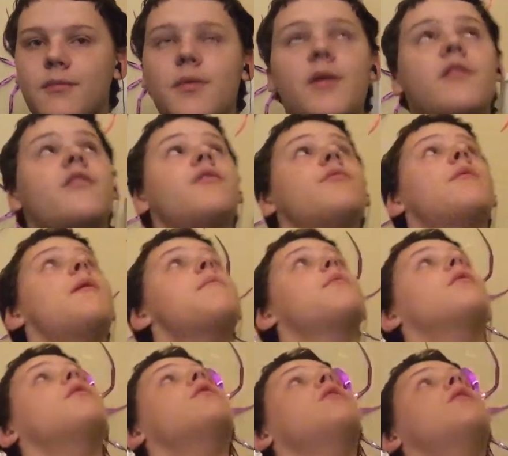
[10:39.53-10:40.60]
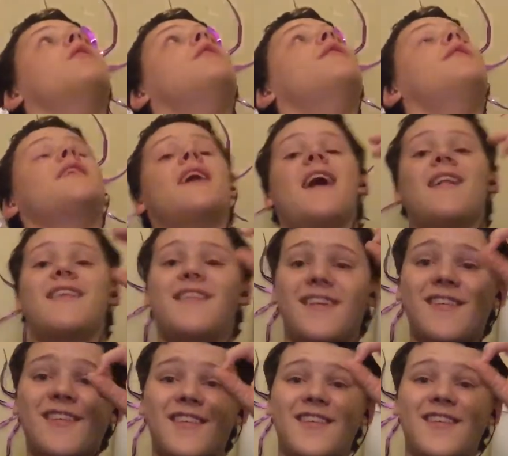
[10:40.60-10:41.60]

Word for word: But just remember, we got zero